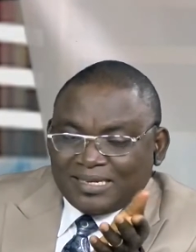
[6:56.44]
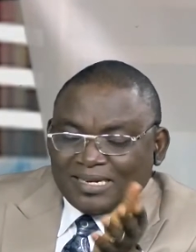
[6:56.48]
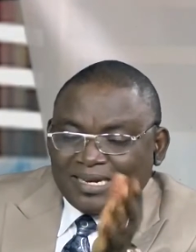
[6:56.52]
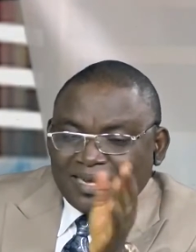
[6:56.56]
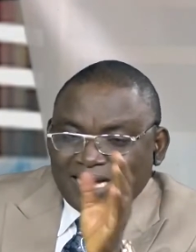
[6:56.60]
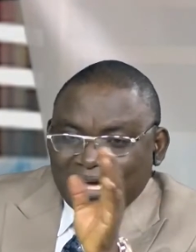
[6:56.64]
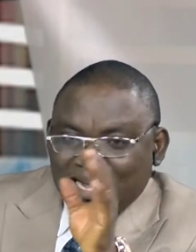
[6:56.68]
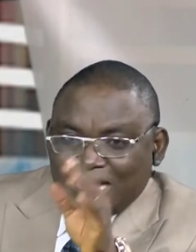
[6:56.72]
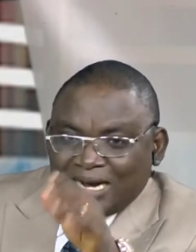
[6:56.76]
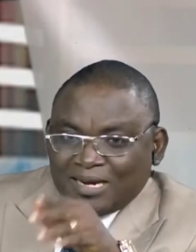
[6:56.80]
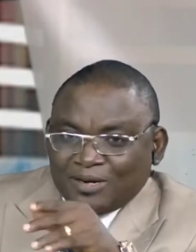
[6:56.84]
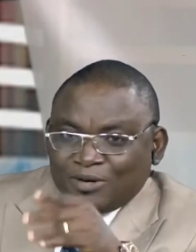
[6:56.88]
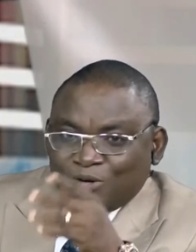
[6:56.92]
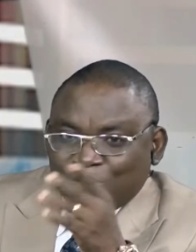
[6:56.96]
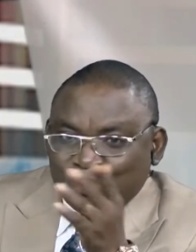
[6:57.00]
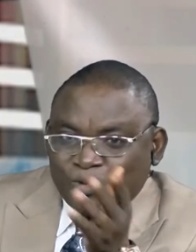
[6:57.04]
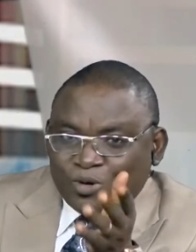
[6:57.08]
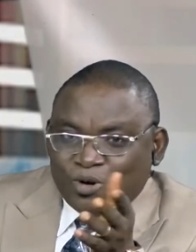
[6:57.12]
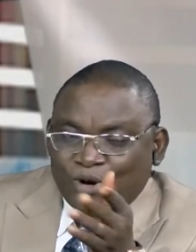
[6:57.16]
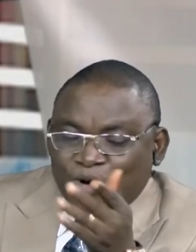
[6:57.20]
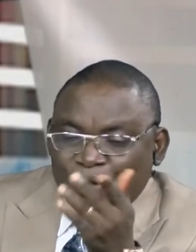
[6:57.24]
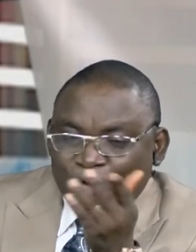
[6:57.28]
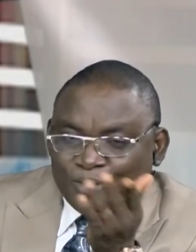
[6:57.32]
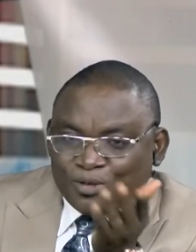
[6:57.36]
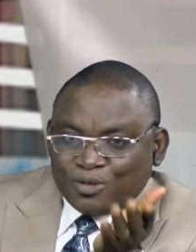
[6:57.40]
I know
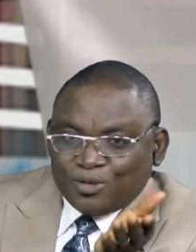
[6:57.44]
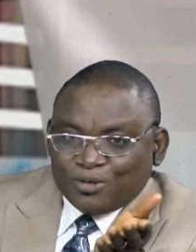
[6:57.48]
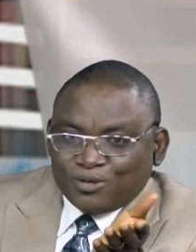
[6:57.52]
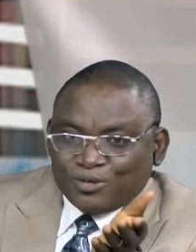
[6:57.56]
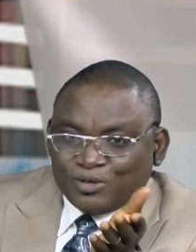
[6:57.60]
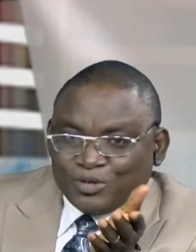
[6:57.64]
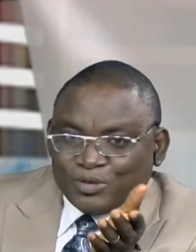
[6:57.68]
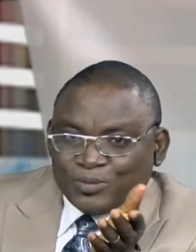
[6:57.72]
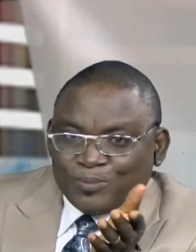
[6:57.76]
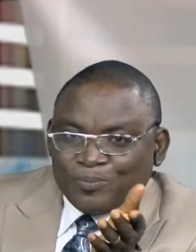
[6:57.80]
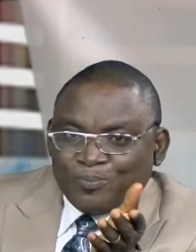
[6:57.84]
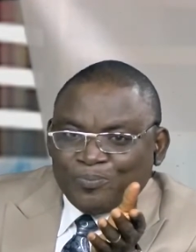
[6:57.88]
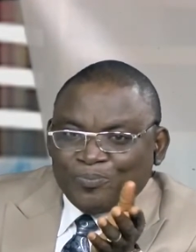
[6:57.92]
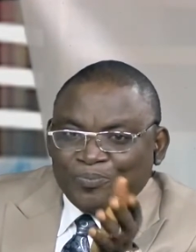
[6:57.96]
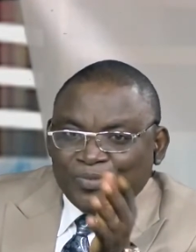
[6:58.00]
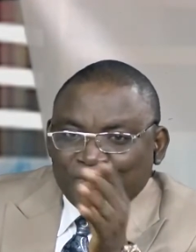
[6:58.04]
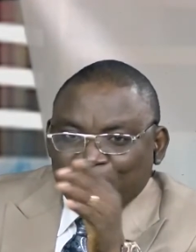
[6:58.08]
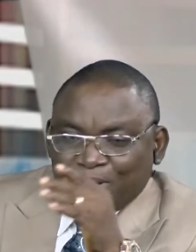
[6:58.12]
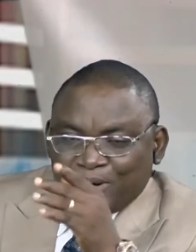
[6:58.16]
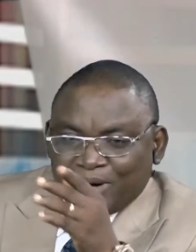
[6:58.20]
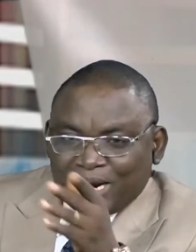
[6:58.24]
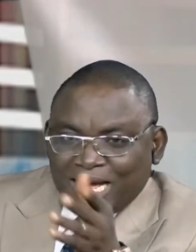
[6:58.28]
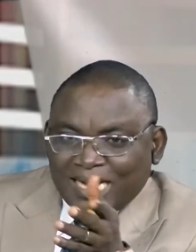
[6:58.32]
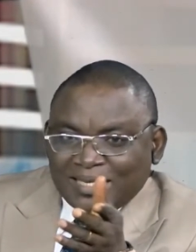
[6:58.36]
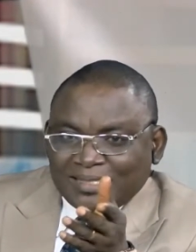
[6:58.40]
all those,
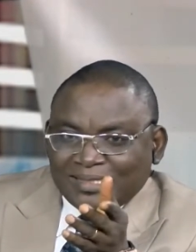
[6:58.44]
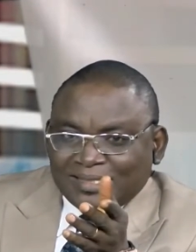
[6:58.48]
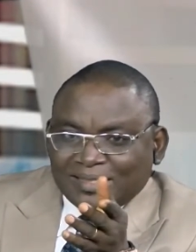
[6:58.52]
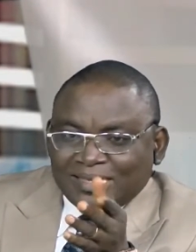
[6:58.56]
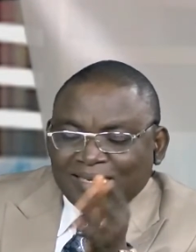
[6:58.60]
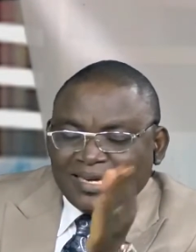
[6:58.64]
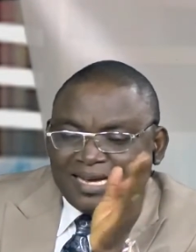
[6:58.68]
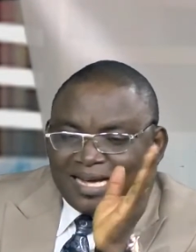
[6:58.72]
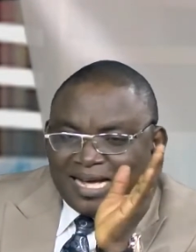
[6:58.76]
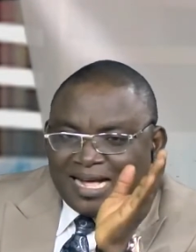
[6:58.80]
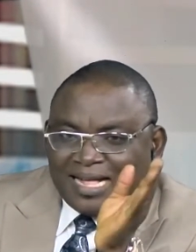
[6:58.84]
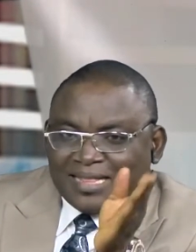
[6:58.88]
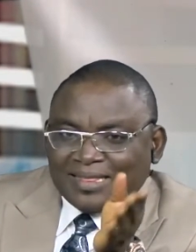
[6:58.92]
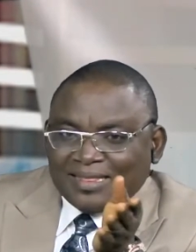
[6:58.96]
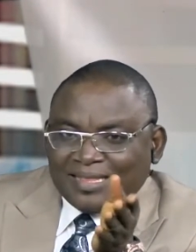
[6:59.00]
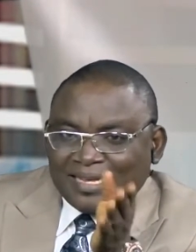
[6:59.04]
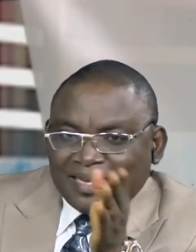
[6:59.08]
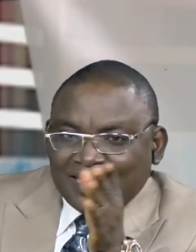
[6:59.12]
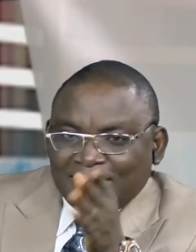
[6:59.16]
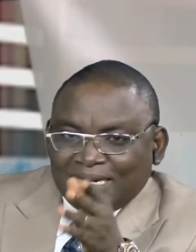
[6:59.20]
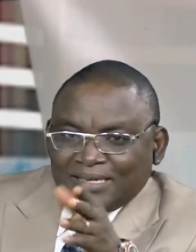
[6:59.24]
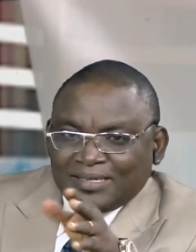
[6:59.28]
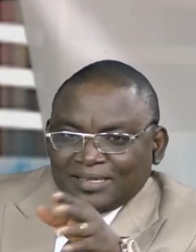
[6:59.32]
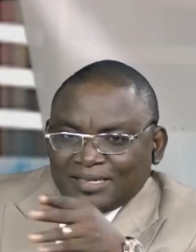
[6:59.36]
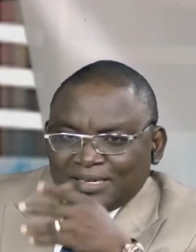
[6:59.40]
all right? And
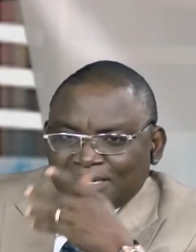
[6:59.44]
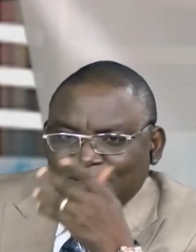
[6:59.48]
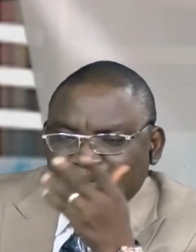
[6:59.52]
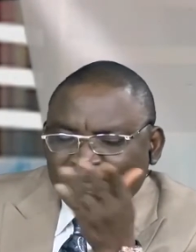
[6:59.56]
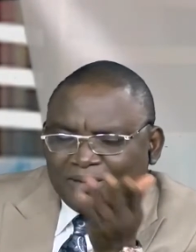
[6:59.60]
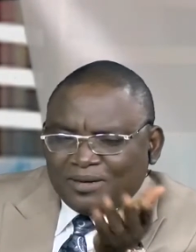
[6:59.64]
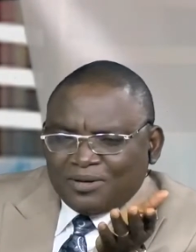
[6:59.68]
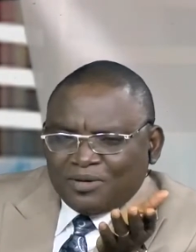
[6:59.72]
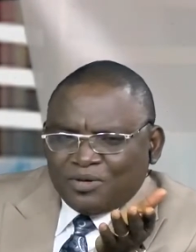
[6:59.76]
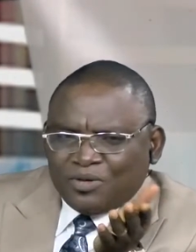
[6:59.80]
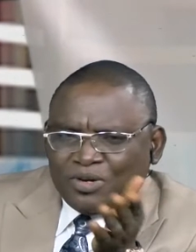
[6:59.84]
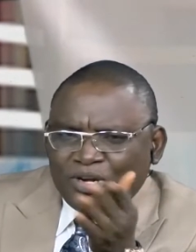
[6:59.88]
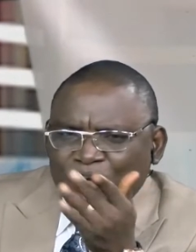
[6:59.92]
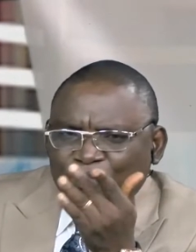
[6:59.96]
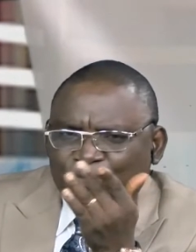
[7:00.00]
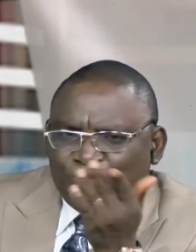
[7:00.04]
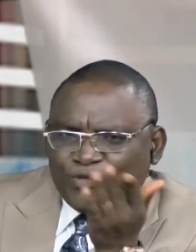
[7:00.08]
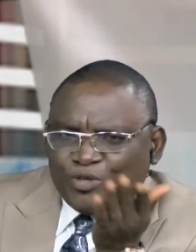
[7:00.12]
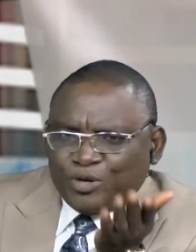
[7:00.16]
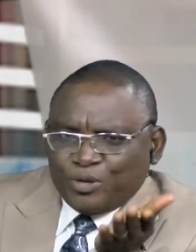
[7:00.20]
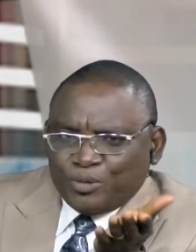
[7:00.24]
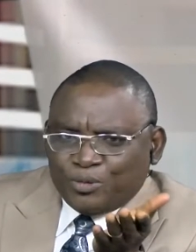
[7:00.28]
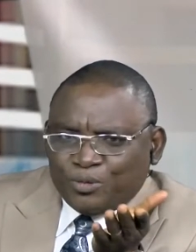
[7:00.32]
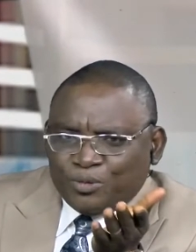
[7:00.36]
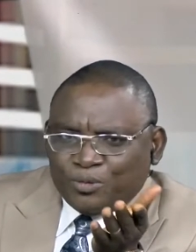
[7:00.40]
then only
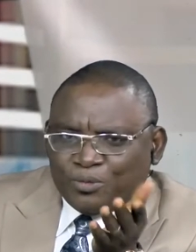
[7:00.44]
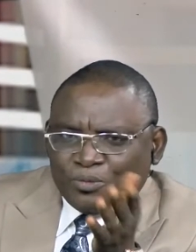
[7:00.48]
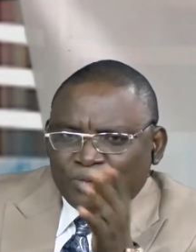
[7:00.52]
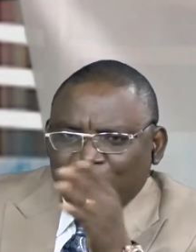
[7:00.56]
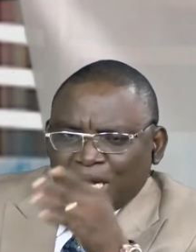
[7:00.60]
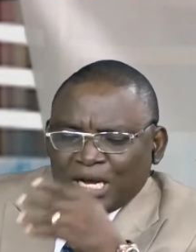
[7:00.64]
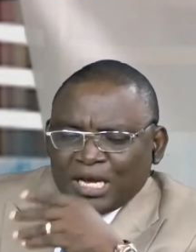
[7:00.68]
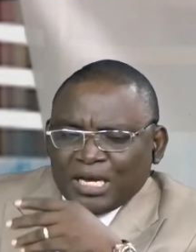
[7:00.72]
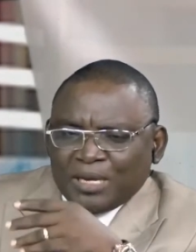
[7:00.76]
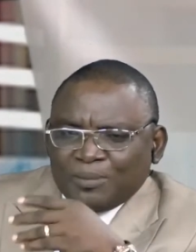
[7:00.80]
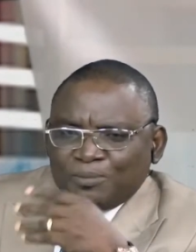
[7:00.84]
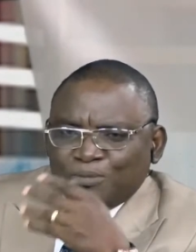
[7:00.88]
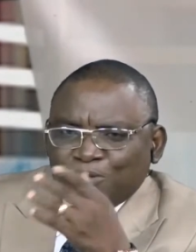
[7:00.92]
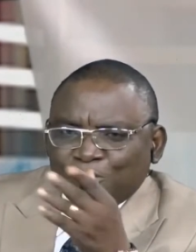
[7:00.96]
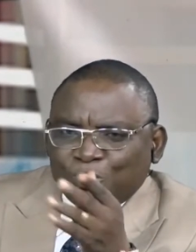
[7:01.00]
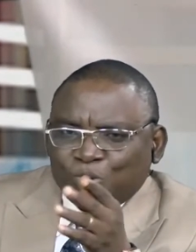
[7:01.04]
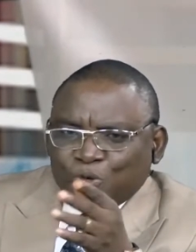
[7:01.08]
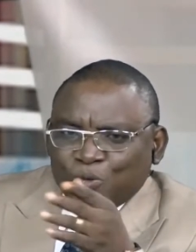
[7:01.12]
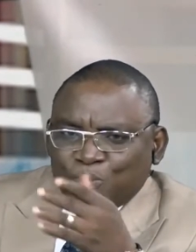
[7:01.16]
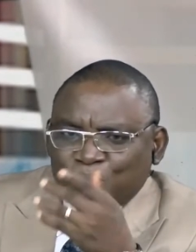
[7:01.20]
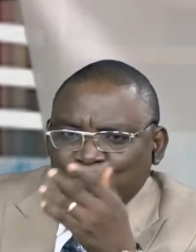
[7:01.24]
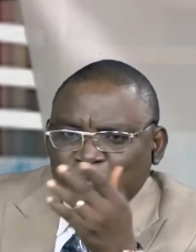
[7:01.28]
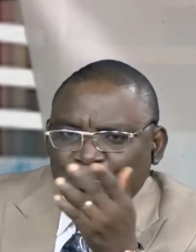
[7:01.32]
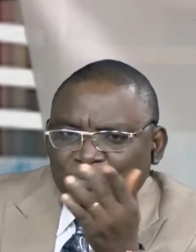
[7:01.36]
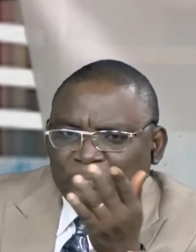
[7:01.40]
few were able to
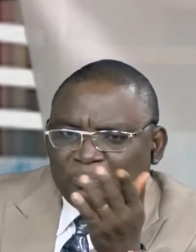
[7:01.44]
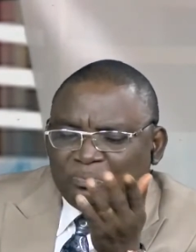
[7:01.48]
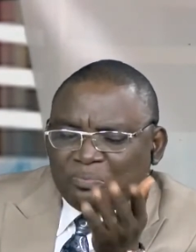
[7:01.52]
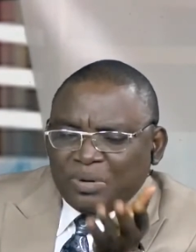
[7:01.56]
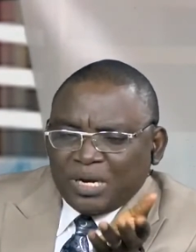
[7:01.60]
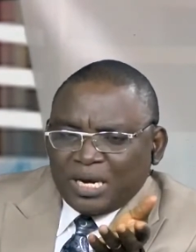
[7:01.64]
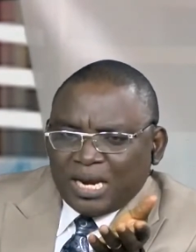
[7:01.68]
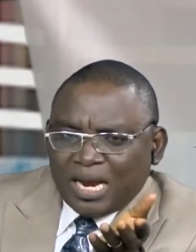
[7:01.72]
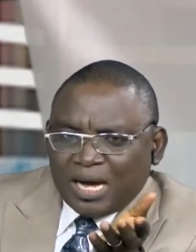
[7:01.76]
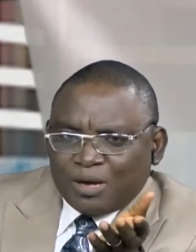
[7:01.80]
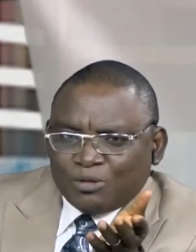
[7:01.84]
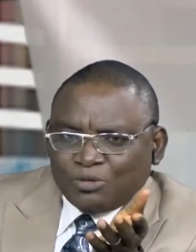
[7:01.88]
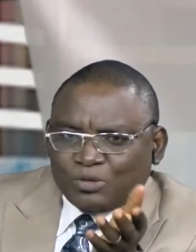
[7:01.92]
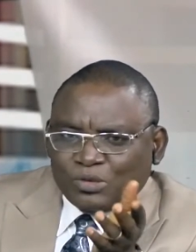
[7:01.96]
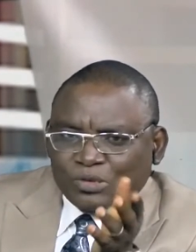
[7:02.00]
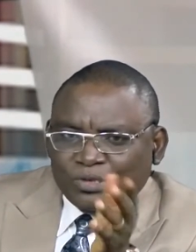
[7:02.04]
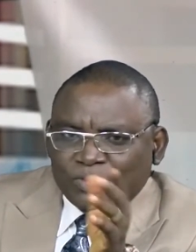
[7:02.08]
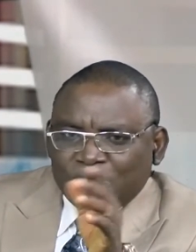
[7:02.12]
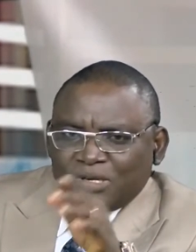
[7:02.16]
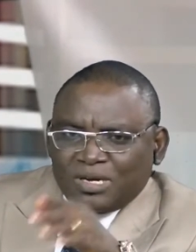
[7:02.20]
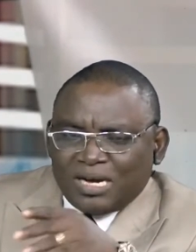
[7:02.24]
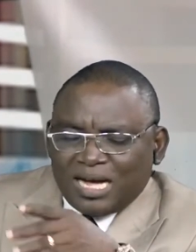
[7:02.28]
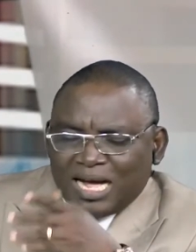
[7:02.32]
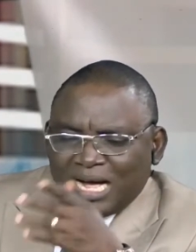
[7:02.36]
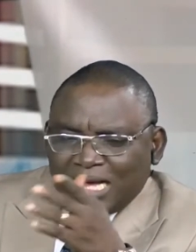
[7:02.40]
bail out
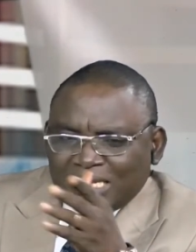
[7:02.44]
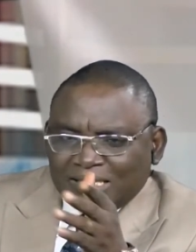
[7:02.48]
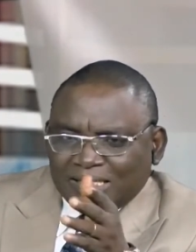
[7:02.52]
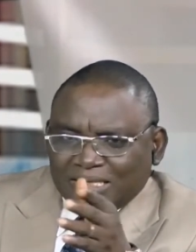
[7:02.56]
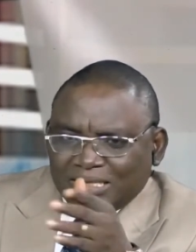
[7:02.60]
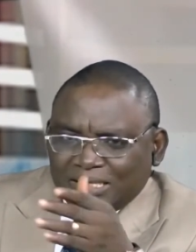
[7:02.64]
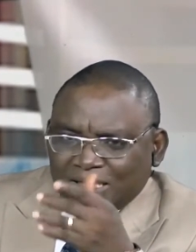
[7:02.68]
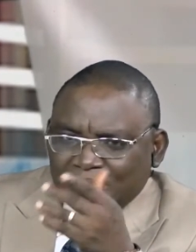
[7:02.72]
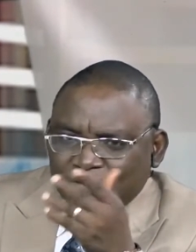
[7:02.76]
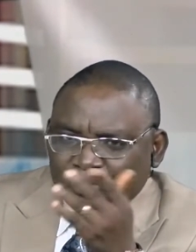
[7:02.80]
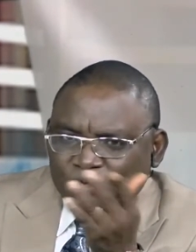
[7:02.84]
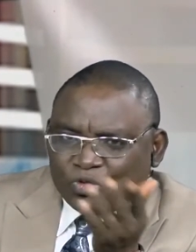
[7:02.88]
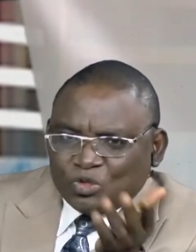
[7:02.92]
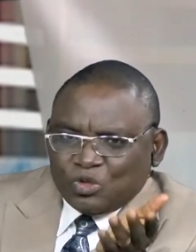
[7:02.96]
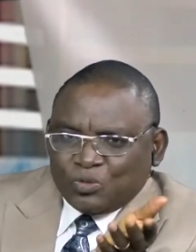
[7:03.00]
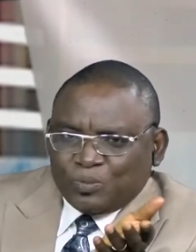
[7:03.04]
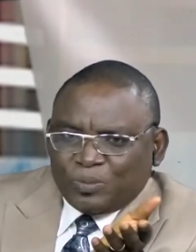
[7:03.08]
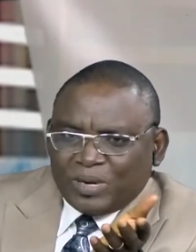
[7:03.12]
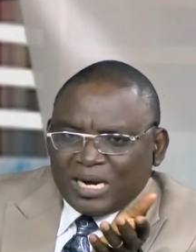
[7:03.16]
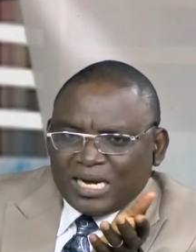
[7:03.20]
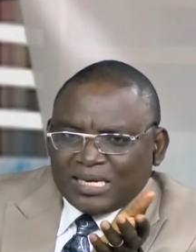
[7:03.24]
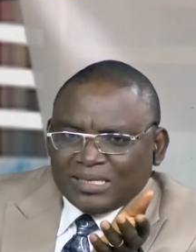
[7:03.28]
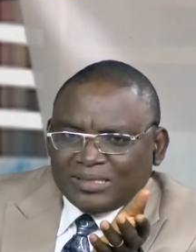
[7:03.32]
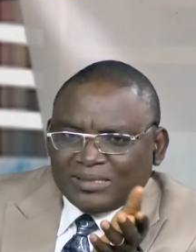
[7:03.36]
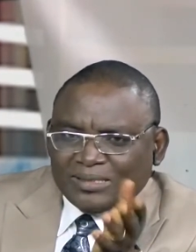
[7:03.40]
at a good
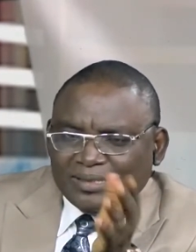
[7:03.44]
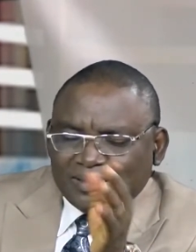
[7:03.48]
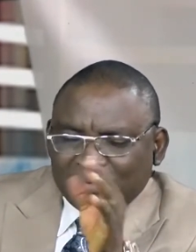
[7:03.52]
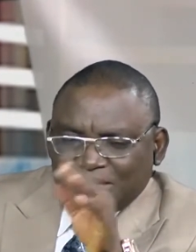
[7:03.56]
price.